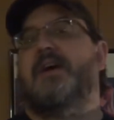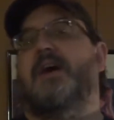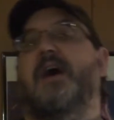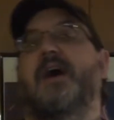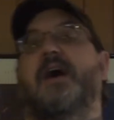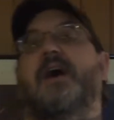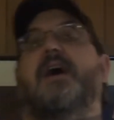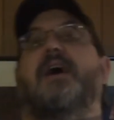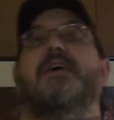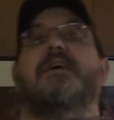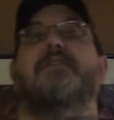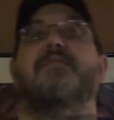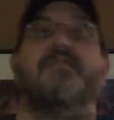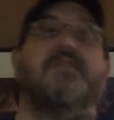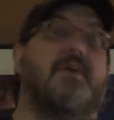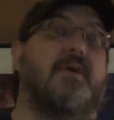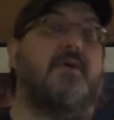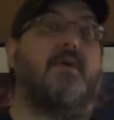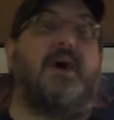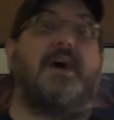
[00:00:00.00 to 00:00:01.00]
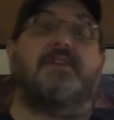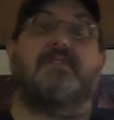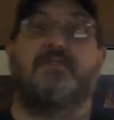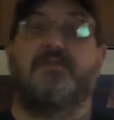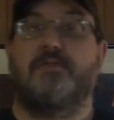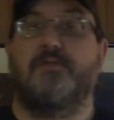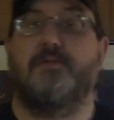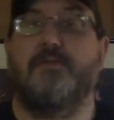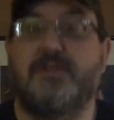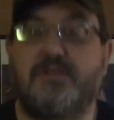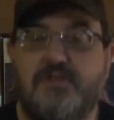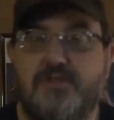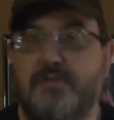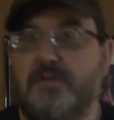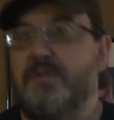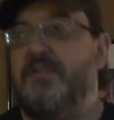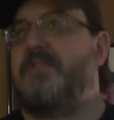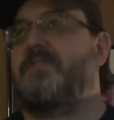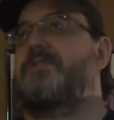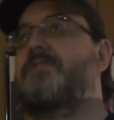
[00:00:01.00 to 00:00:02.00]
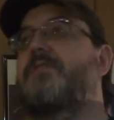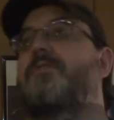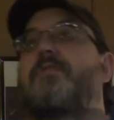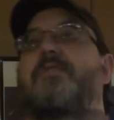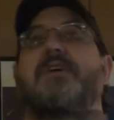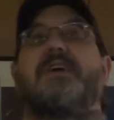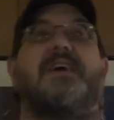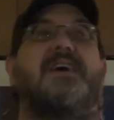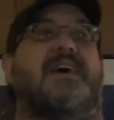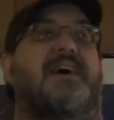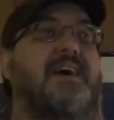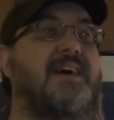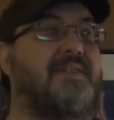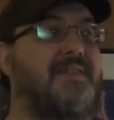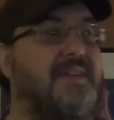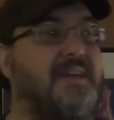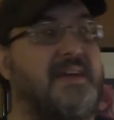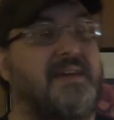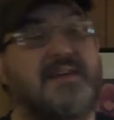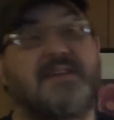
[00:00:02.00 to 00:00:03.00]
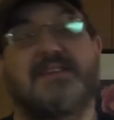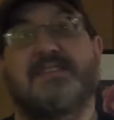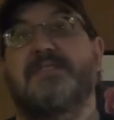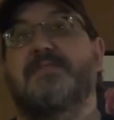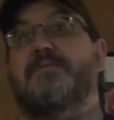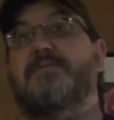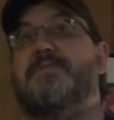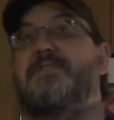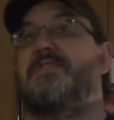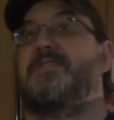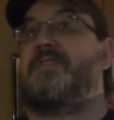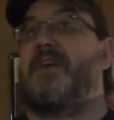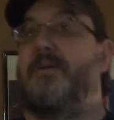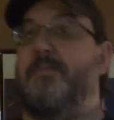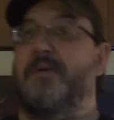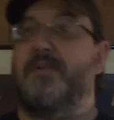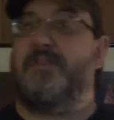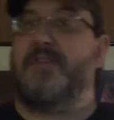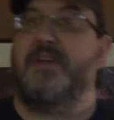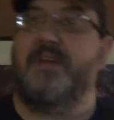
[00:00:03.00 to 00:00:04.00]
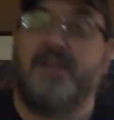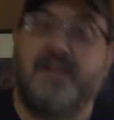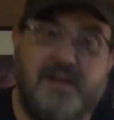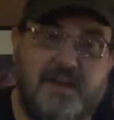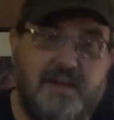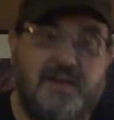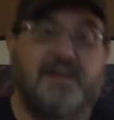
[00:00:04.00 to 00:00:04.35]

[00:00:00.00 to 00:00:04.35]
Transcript: Even though I do enjoy the story, I think, you know, some of the